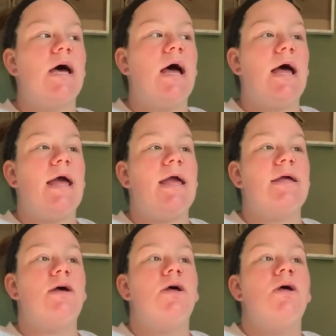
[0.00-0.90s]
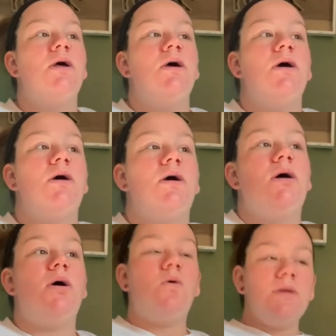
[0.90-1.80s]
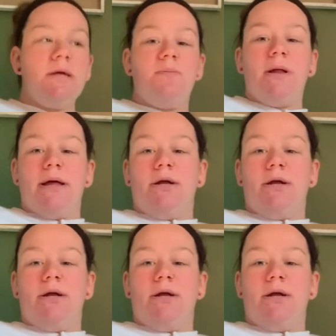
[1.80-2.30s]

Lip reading: I only plan